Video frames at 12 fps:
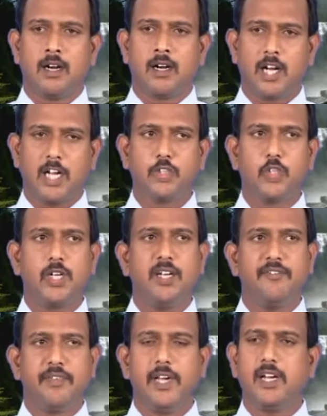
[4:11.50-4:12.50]
Culturally
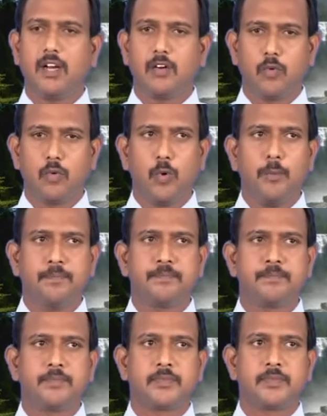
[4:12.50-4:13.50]
weaker group
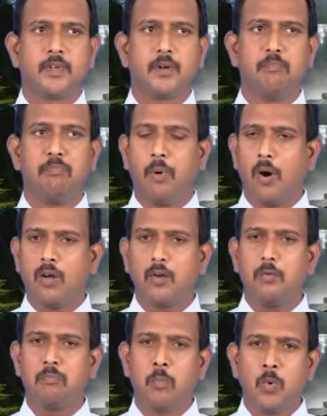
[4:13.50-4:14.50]
borrow
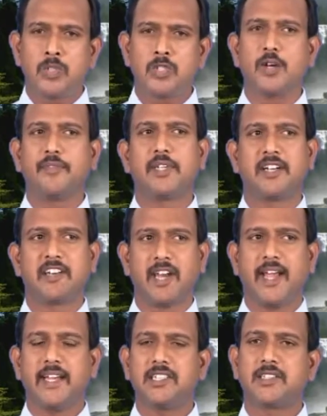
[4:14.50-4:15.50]
most of the
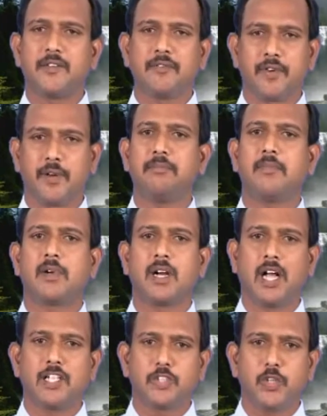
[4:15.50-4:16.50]
traits from
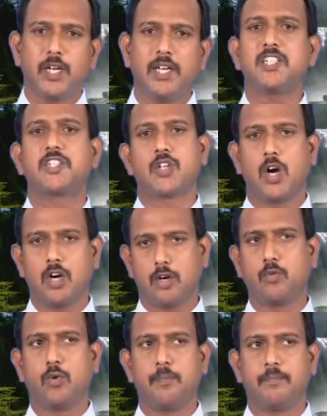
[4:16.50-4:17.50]
culturally stronger
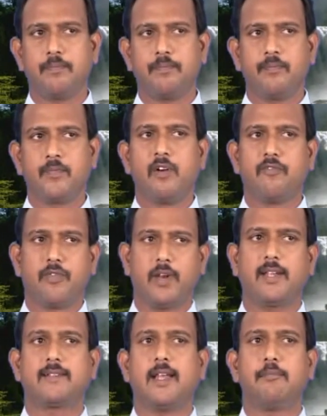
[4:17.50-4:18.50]
group. For
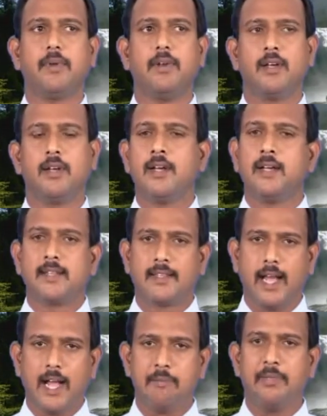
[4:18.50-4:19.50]
example, the
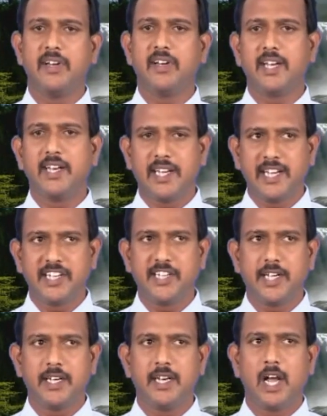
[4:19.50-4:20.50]
American
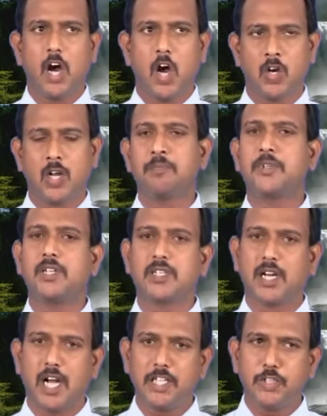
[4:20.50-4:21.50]
Indian adopted
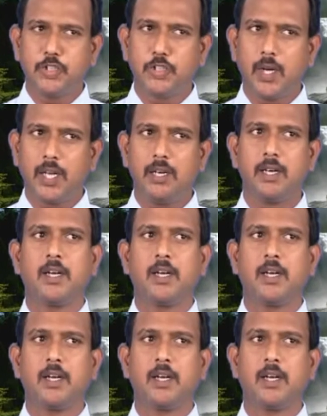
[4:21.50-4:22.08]
cultural